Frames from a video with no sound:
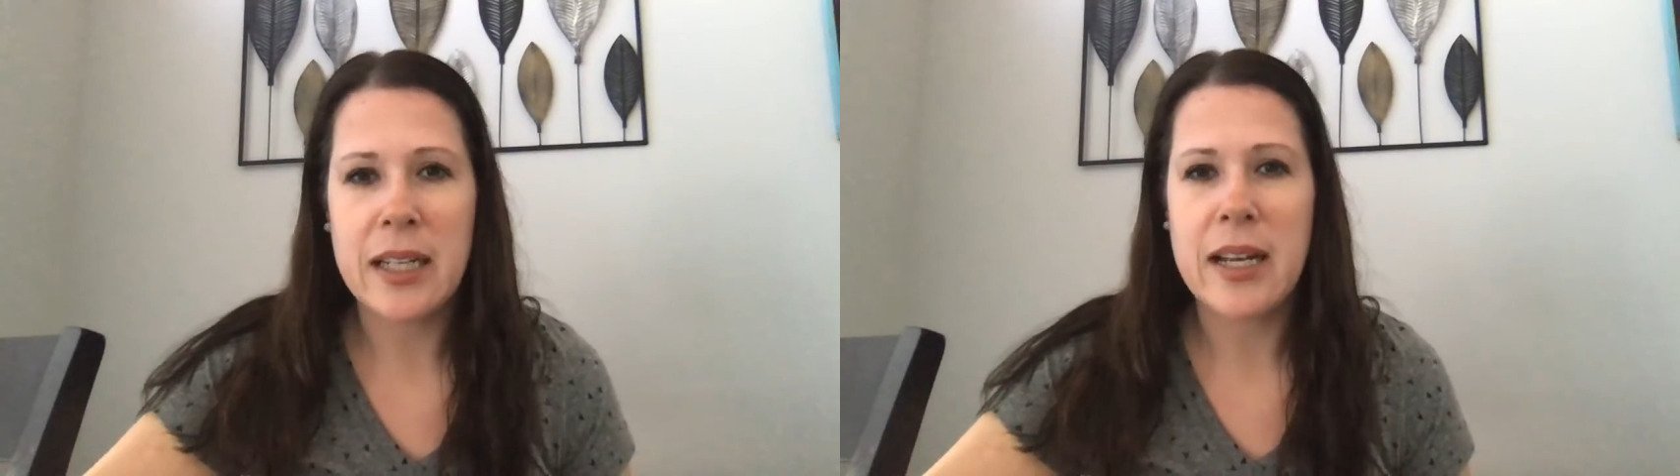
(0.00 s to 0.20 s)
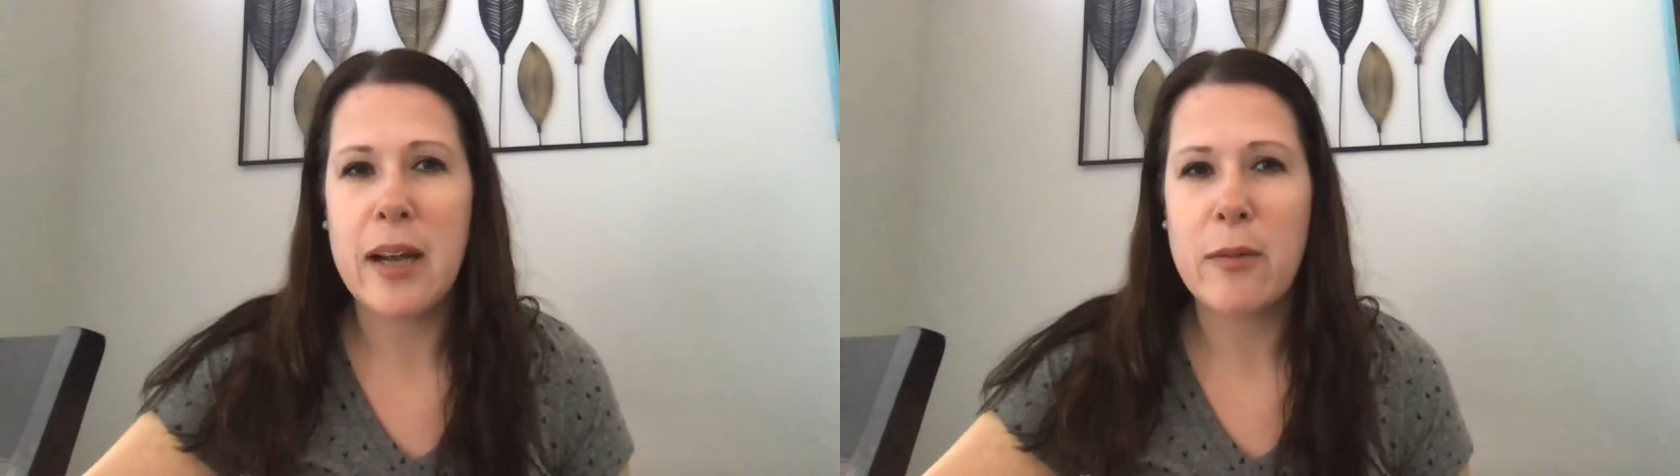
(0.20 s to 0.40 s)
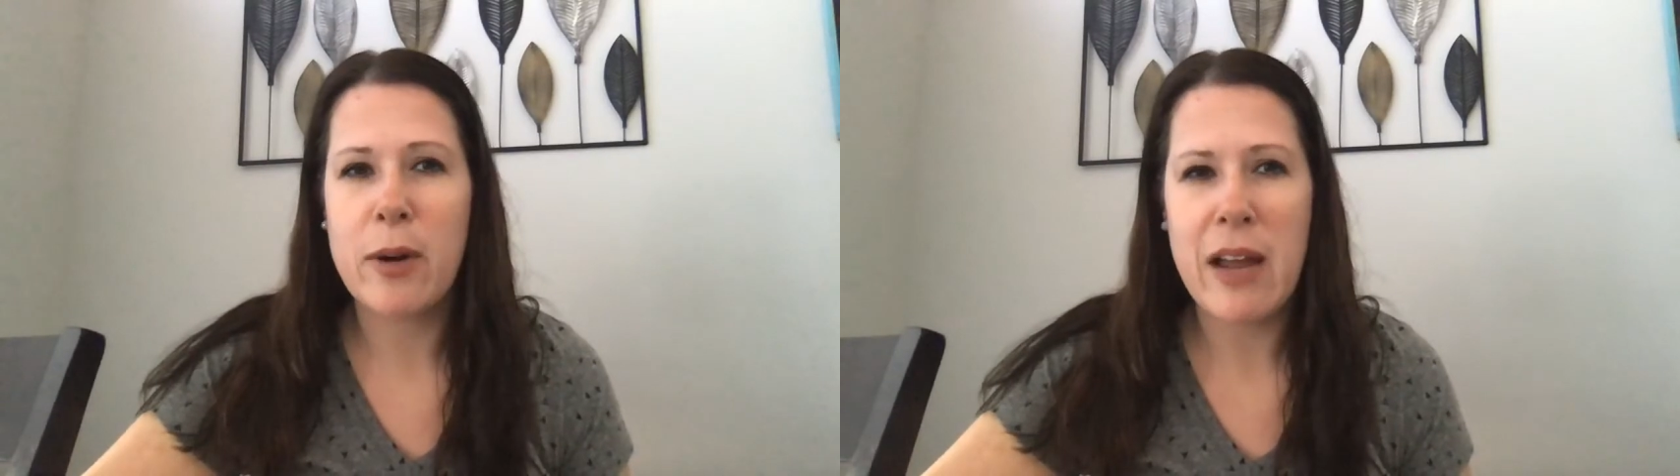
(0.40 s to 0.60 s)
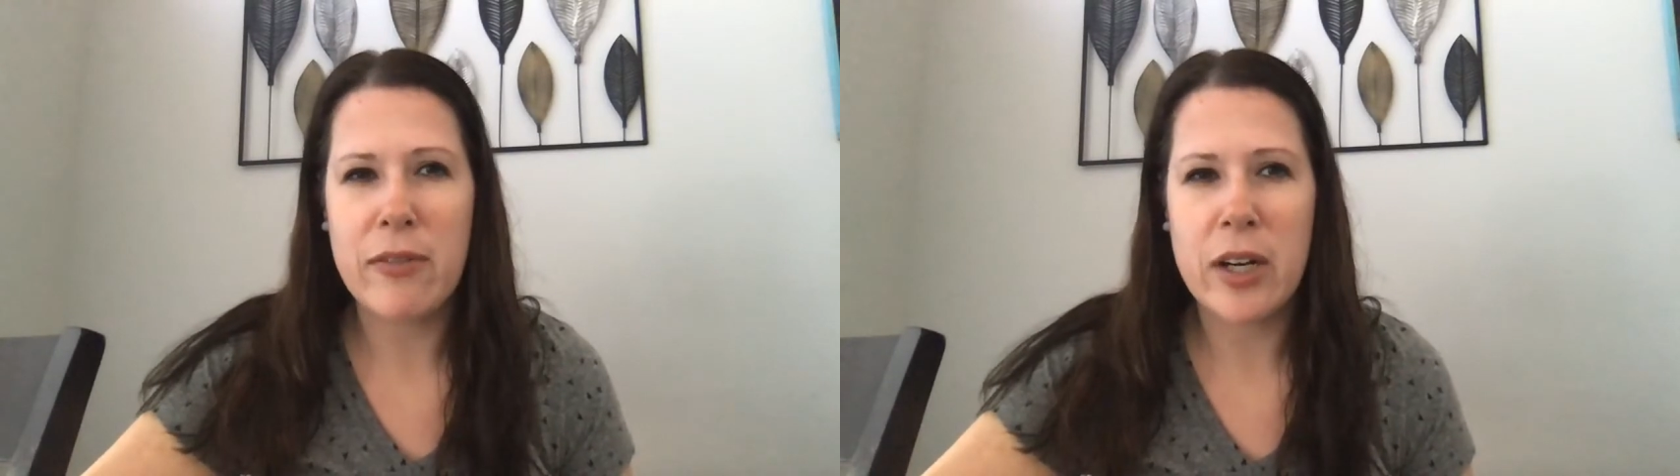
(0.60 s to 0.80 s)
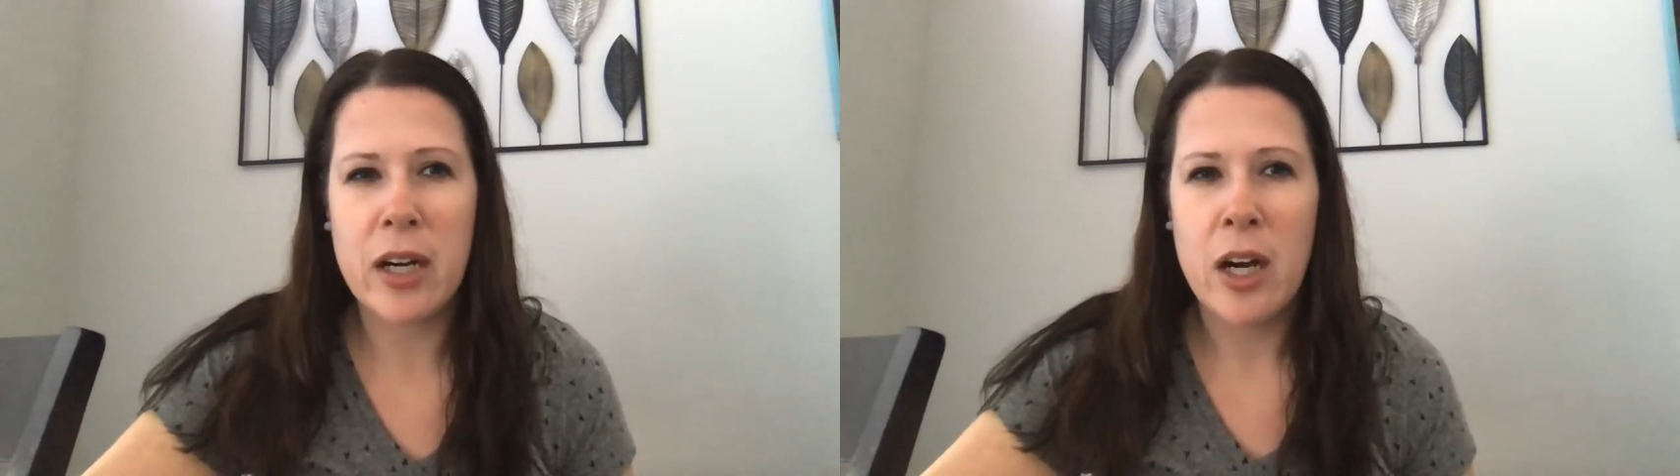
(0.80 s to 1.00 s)
none were
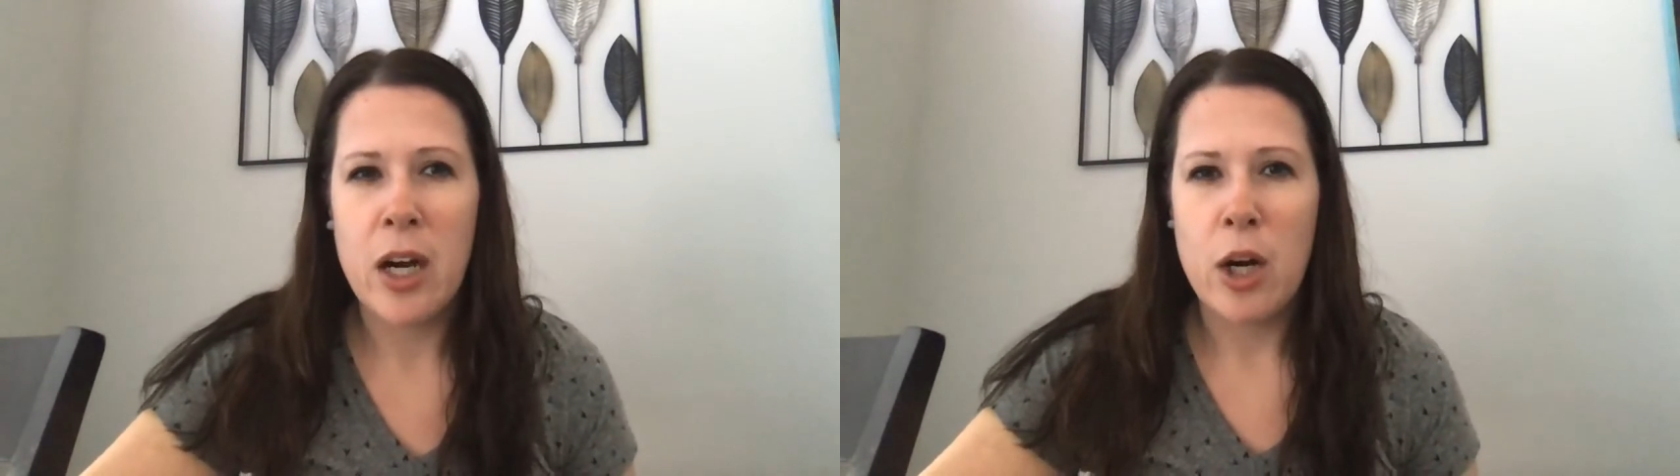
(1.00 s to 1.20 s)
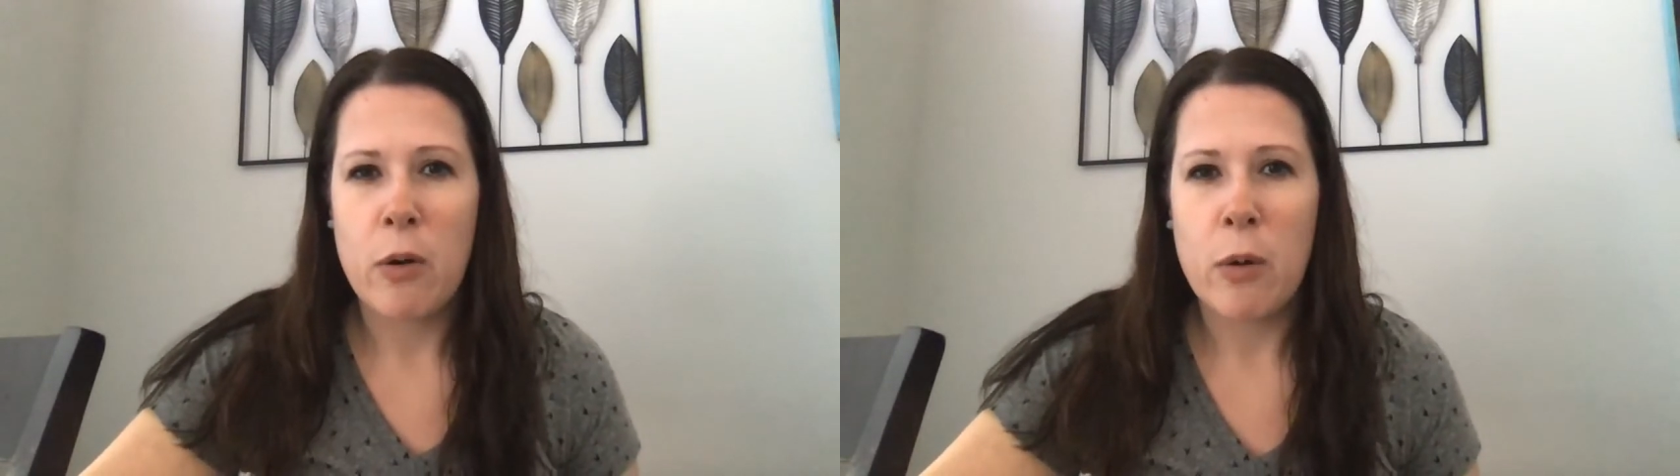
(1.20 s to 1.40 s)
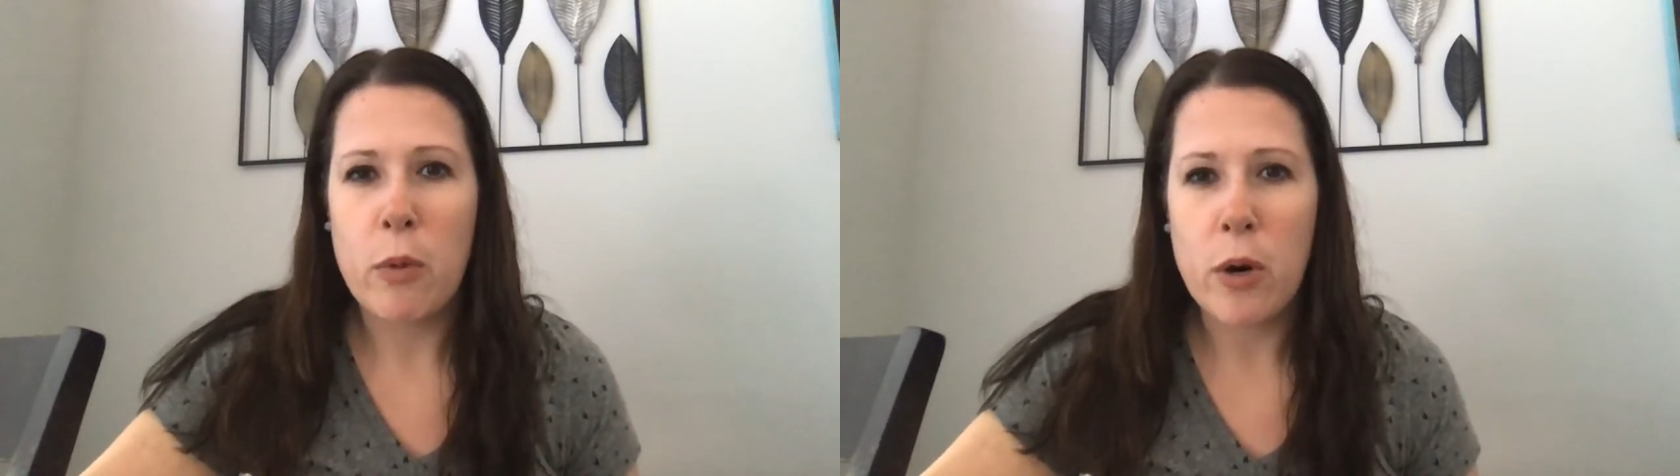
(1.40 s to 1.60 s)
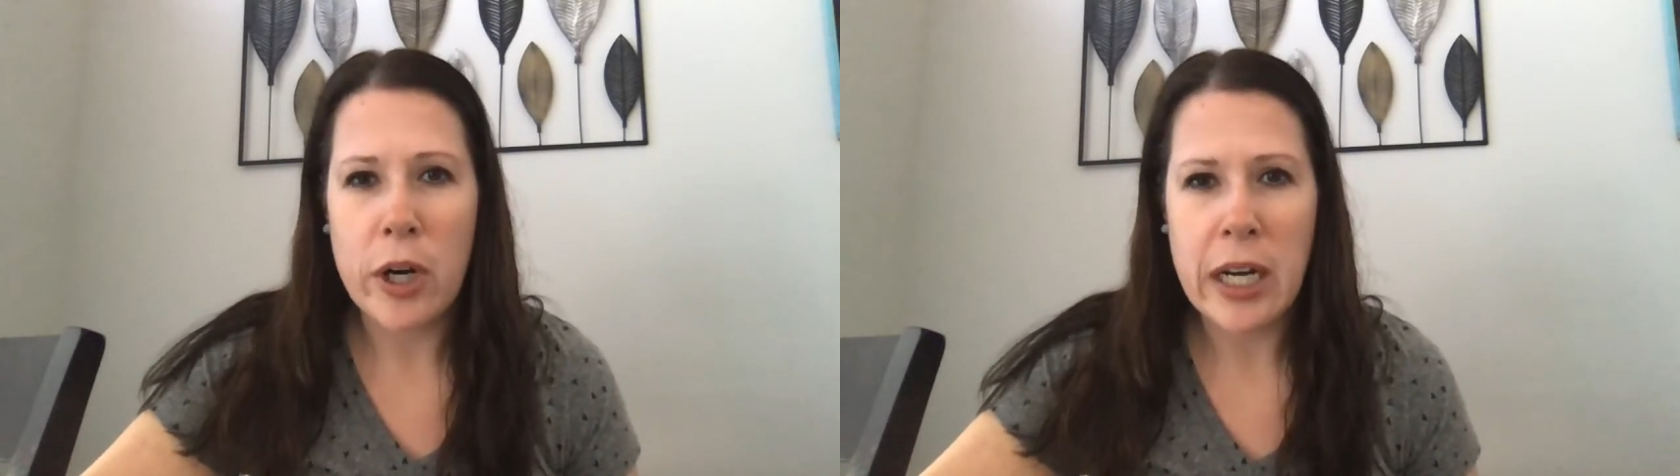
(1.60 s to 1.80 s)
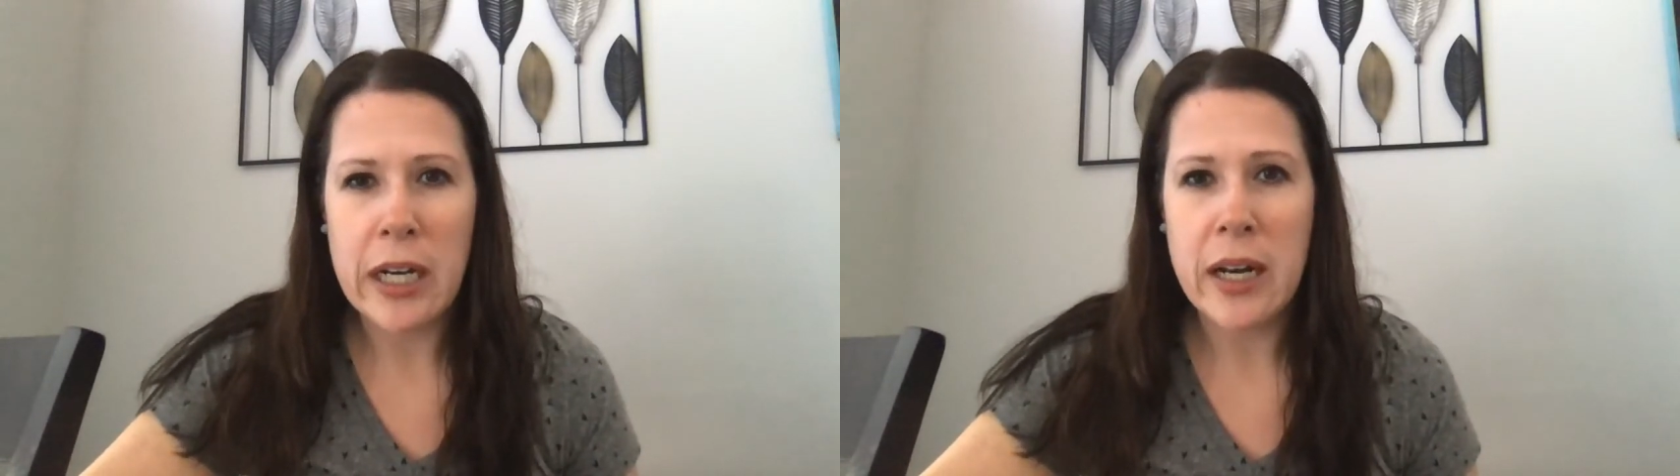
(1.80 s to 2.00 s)
ever
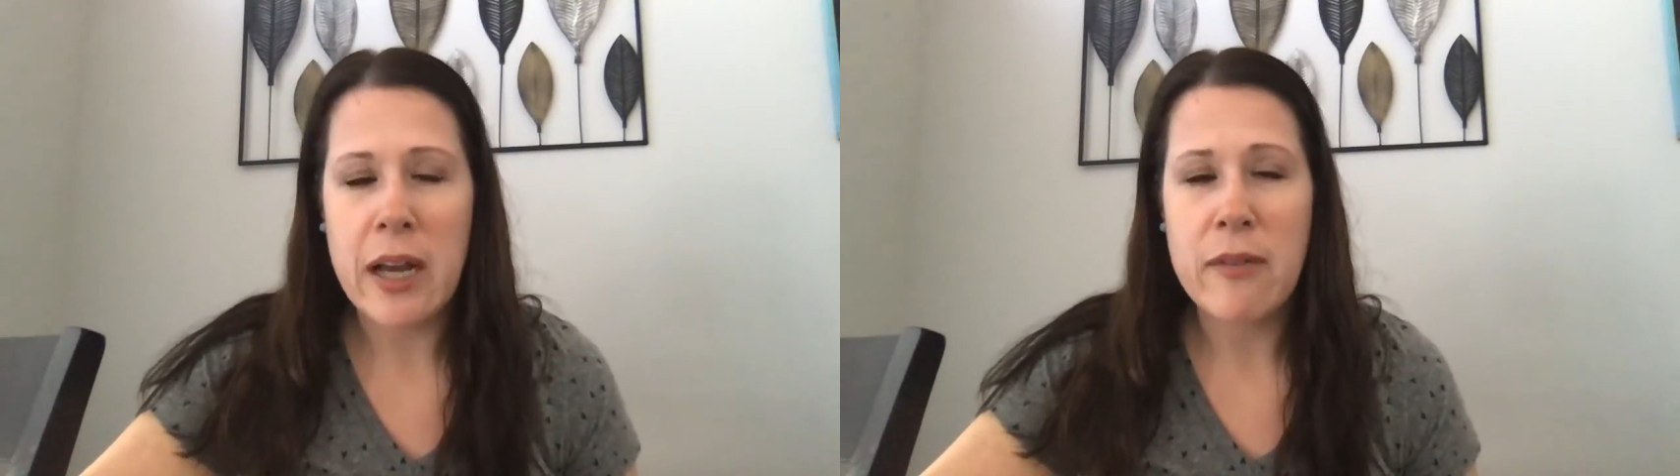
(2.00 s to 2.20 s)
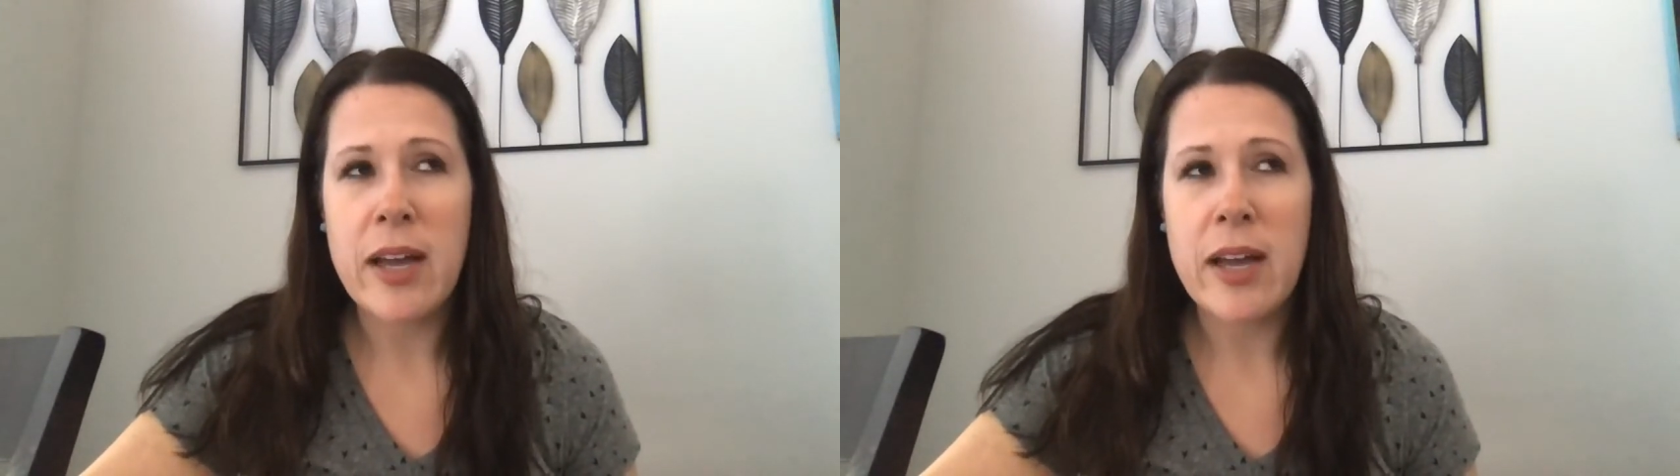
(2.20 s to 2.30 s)
rewarding enough,